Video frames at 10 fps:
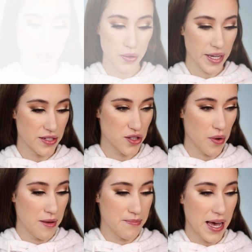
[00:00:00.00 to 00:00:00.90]
Okay,
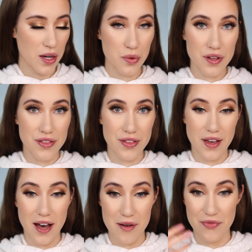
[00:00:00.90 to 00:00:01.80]
so I'm back with
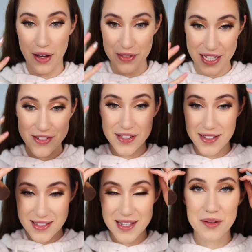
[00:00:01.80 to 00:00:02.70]
um, foundation,
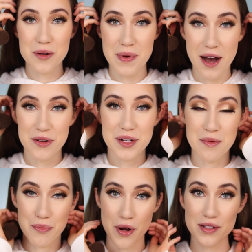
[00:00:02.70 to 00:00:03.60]
concealer, powder,
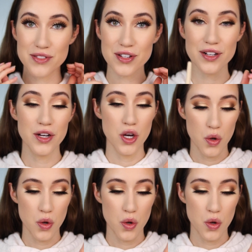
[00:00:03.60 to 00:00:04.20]
and bronzer.